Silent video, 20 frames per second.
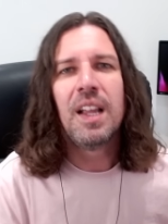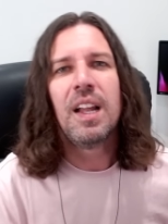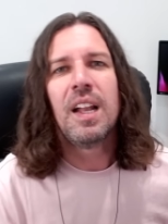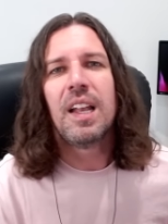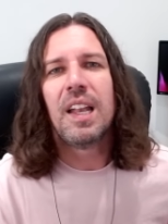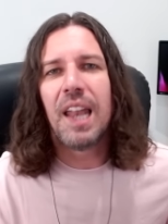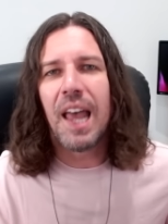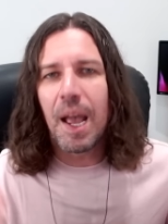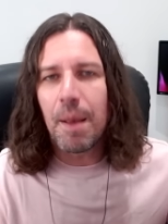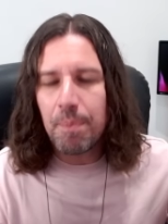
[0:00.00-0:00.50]

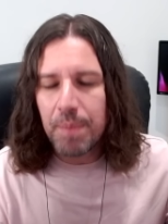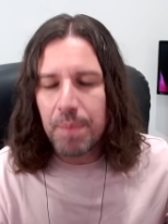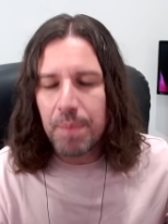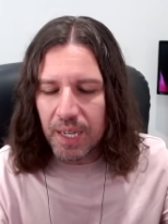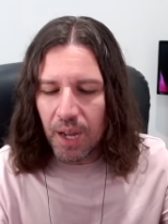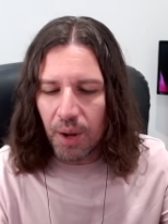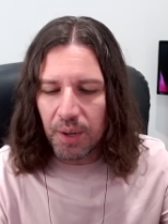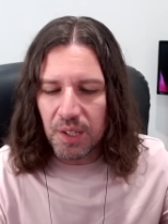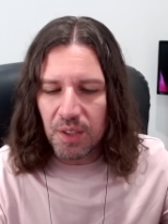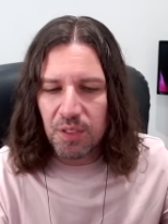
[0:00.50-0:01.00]
Let me
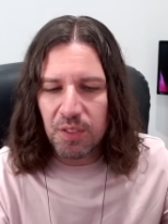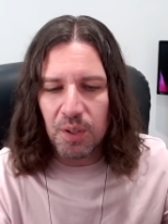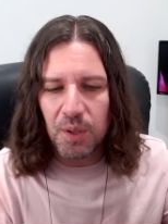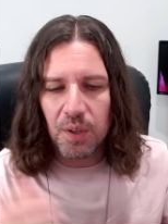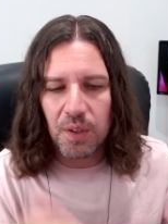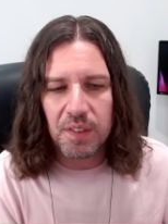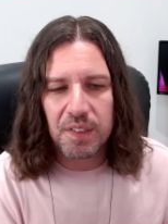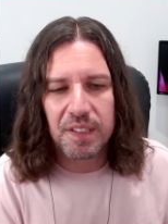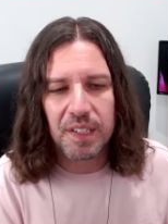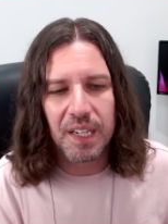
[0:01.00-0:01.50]
know your
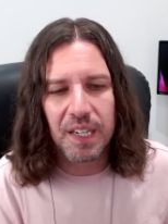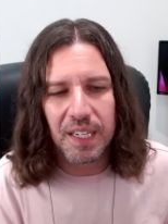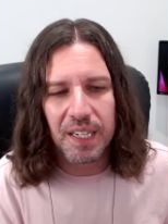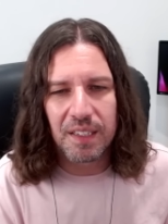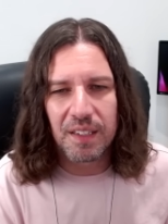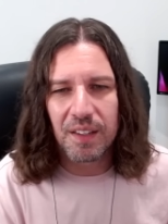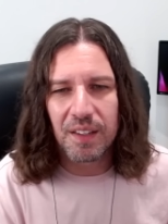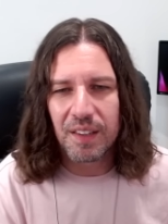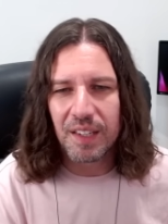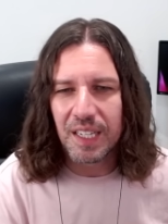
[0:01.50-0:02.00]
thoughts
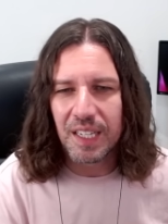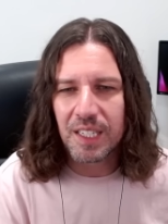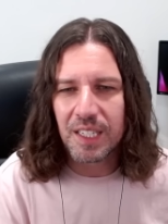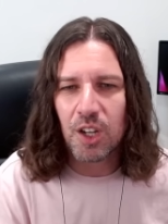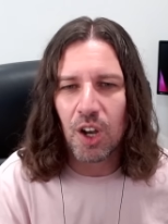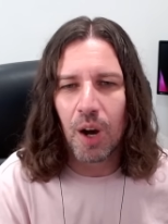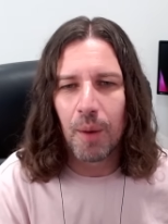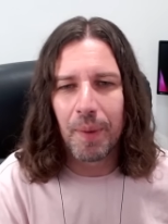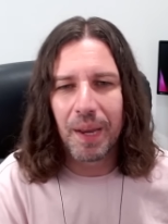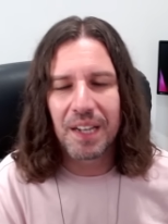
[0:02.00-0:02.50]
in the
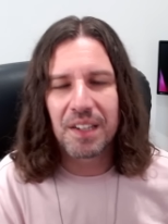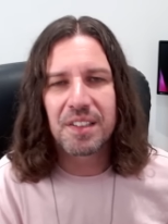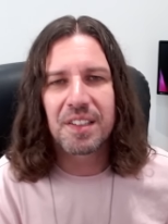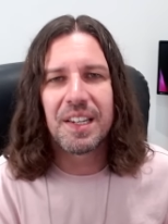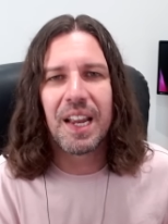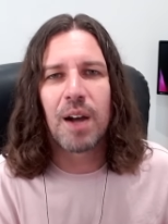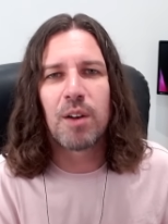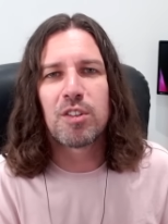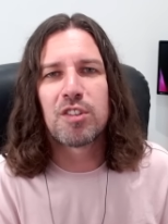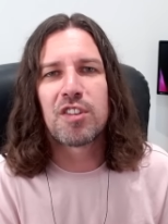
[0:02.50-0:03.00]
comments.
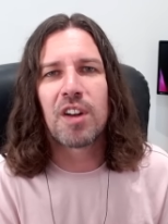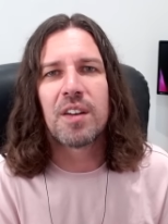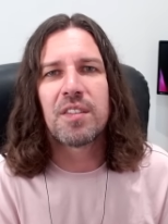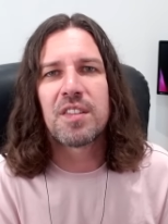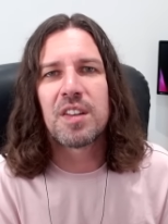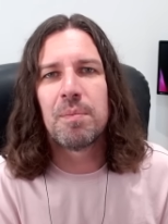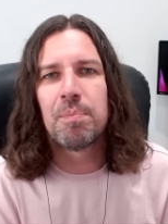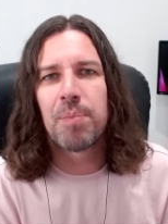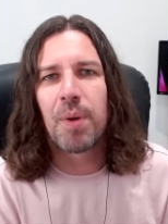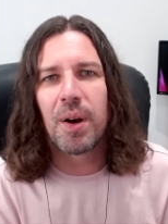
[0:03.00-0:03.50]
Now,
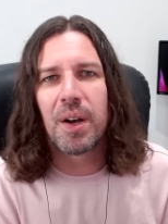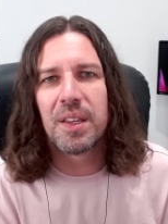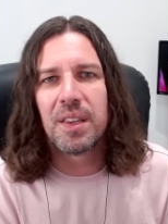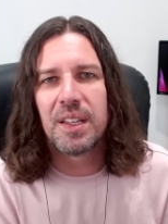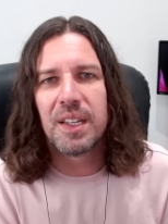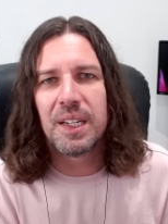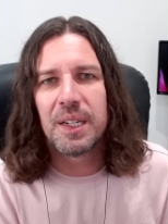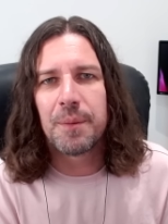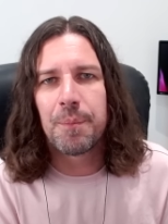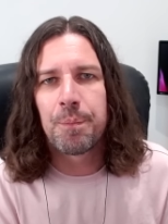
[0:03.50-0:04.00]
judging by
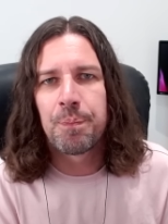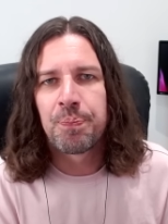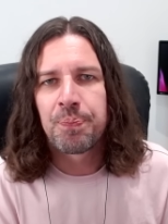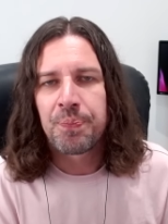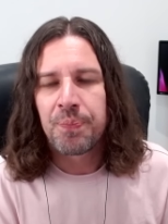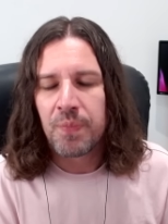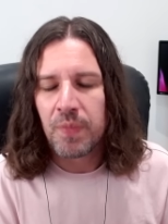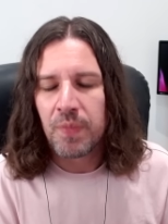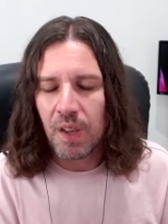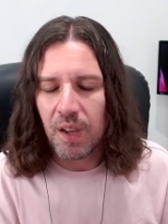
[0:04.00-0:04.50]
the,
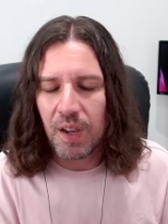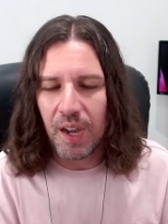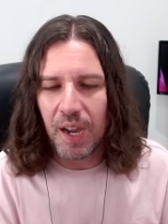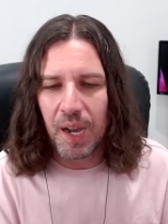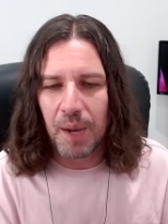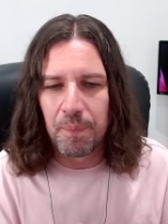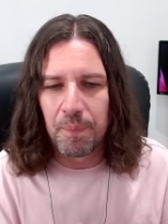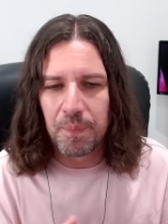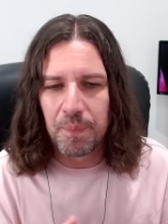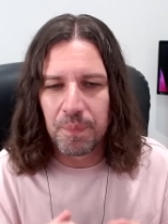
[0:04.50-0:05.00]

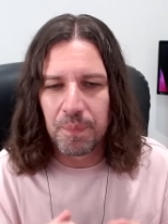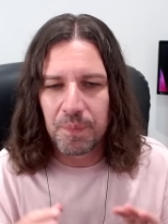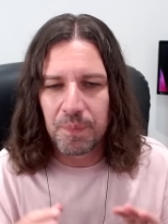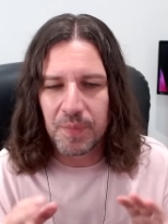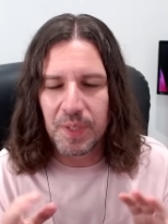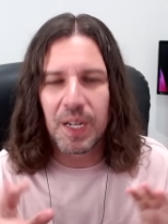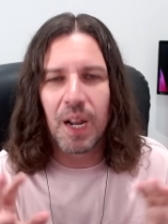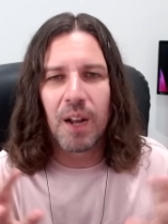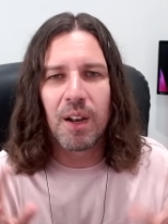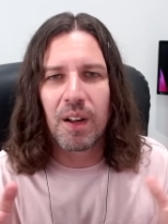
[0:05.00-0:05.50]
um,
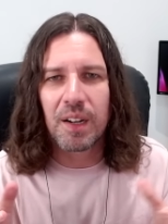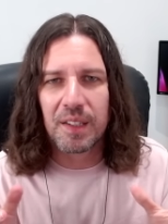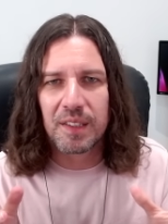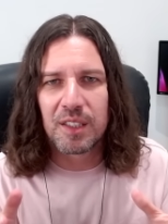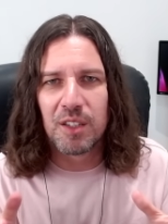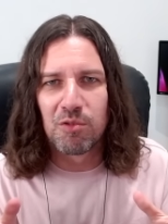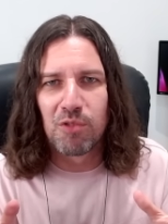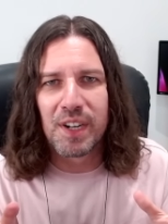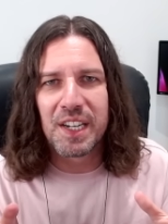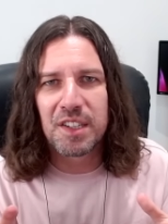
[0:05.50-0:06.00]
you know, like
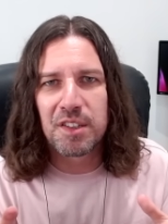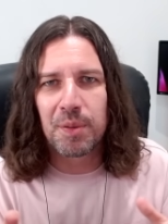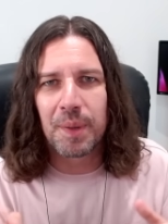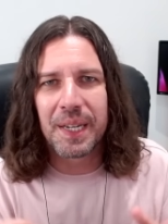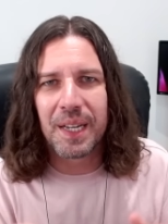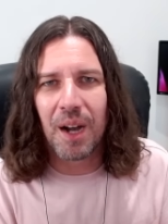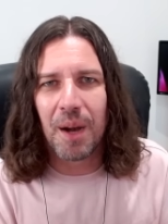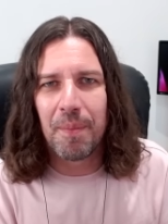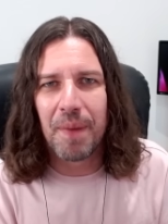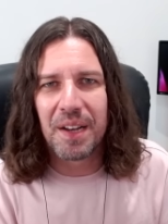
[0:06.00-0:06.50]
the
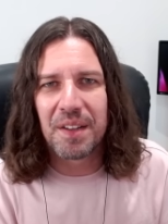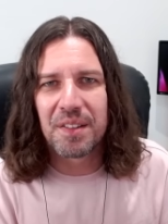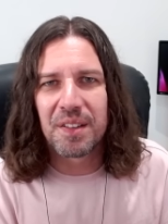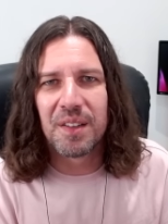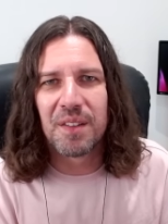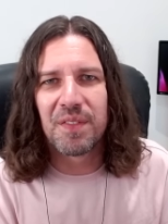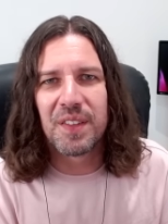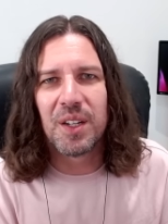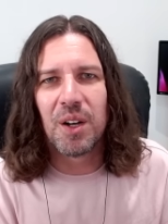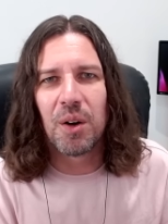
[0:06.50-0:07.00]
retweet I mentioned
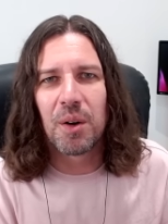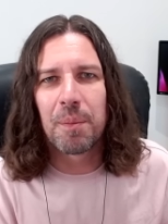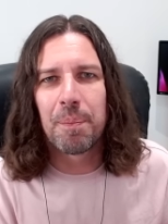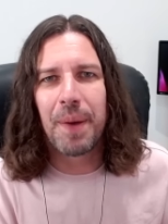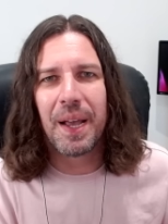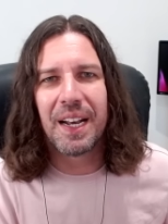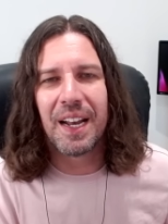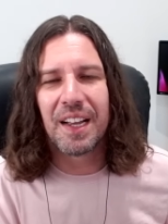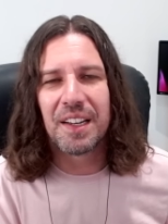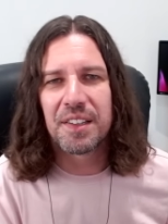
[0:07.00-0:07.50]
of the old
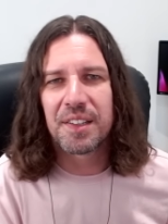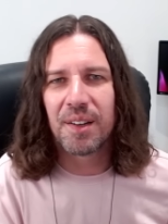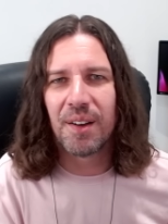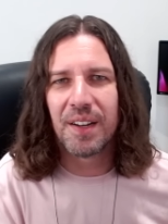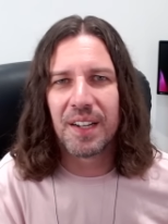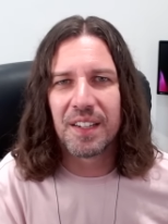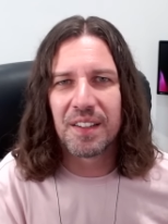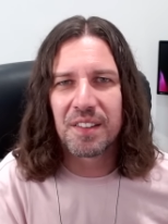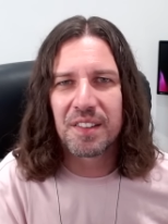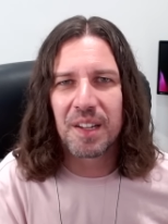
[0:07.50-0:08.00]
a
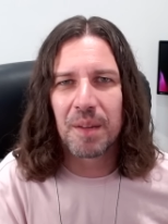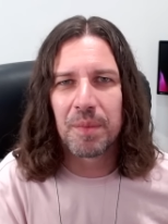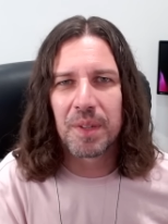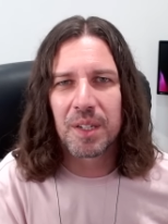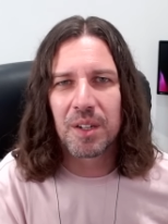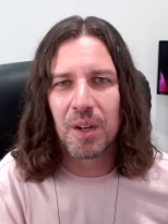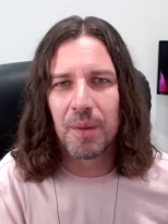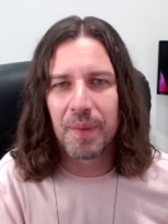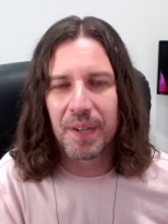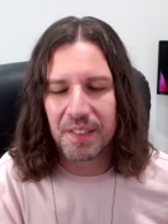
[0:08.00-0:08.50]
sign and some of the
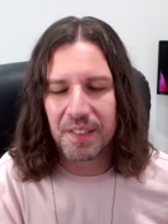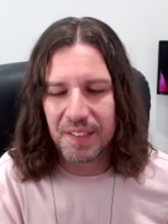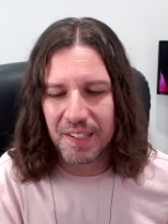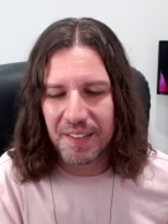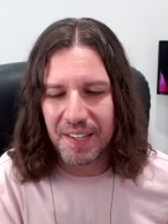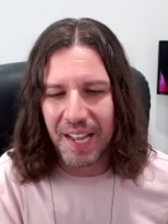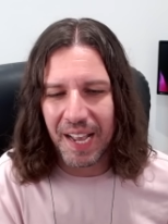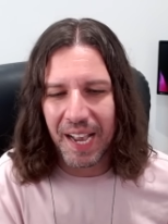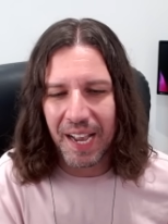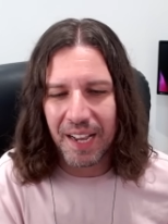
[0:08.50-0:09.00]
comments in
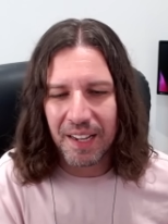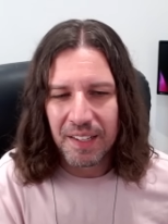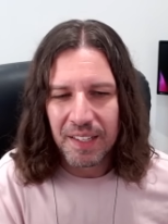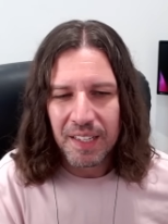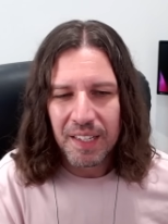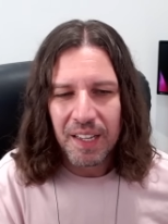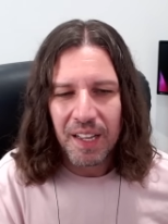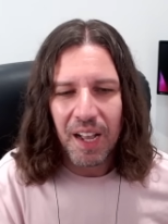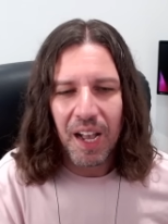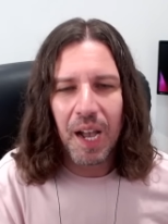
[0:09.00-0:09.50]
that,
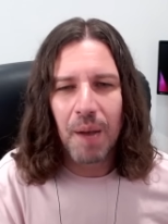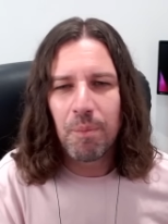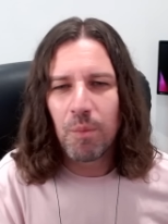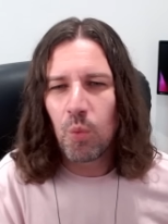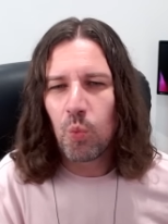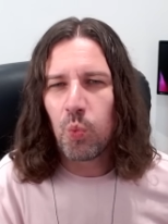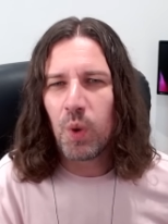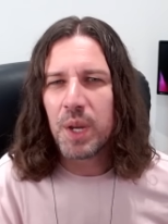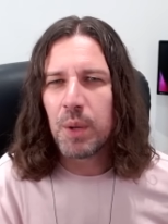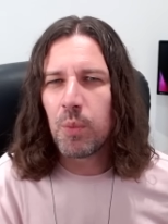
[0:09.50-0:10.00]
um,
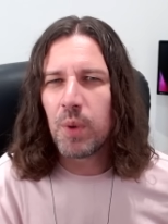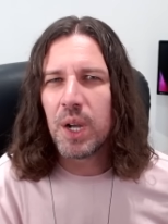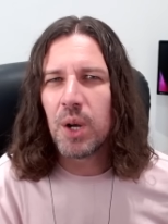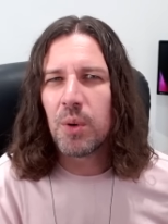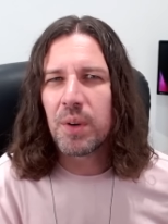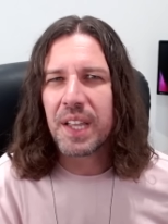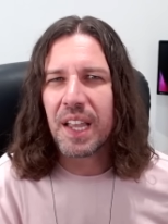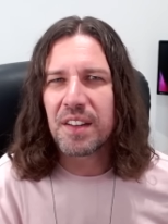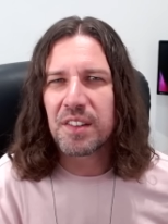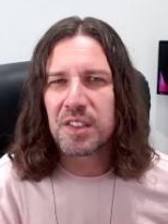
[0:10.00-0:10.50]
we will
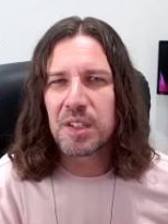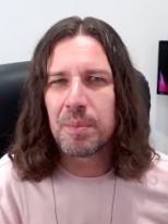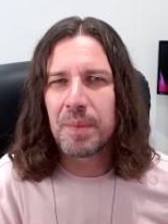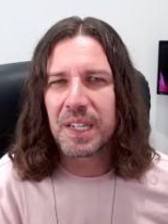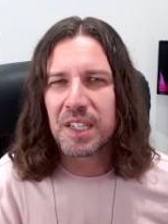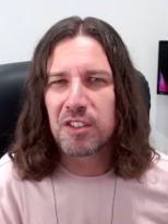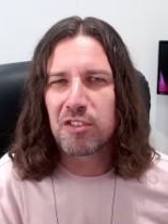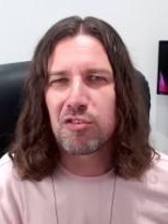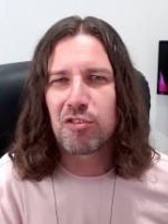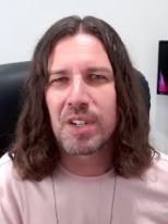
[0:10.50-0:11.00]
get some
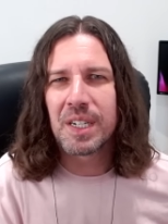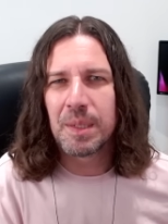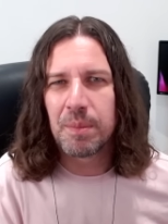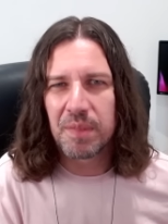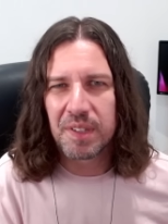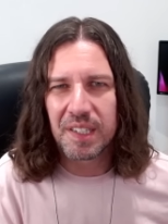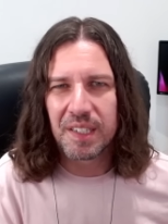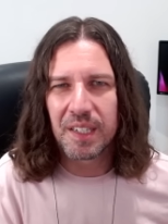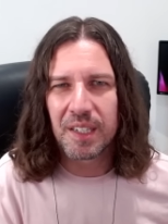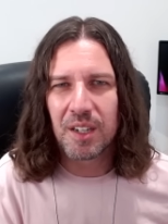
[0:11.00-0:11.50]

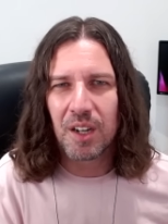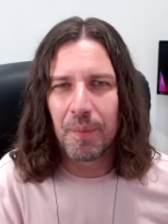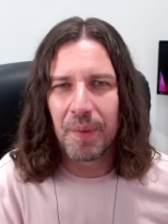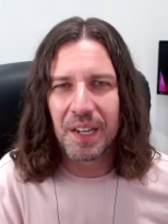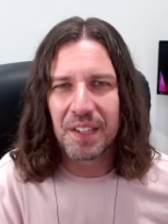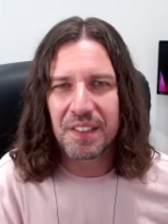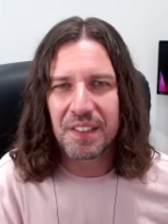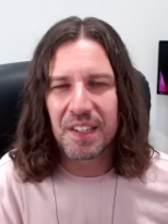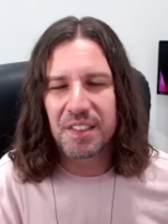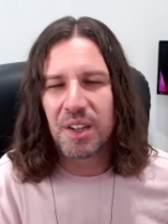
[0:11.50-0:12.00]
extremes in the comments here.